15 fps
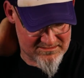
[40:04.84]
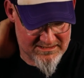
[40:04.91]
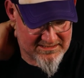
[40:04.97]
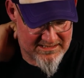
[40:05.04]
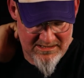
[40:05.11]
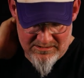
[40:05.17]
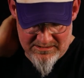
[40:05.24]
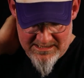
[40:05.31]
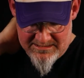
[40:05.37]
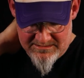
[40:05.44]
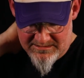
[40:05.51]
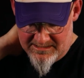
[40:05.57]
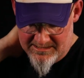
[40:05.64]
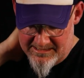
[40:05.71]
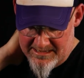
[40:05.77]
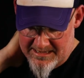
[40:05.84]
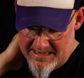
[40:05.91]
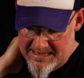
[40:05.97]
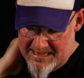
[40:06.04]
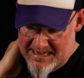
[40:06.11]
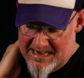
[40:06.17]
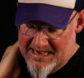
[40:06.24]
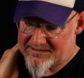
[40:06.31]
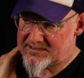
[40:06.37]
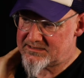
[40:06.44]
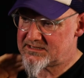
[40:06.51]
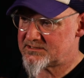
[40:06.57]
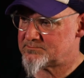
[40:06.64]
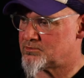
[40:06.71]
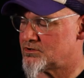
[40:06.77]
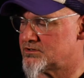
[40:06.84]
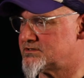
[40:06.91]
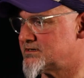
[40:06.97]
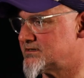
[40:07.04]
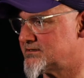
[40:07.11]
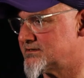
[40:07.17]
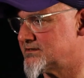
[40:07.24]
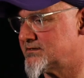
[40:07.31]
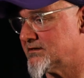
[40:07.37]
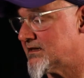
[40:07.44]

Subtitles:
today or yesterday? I did this project in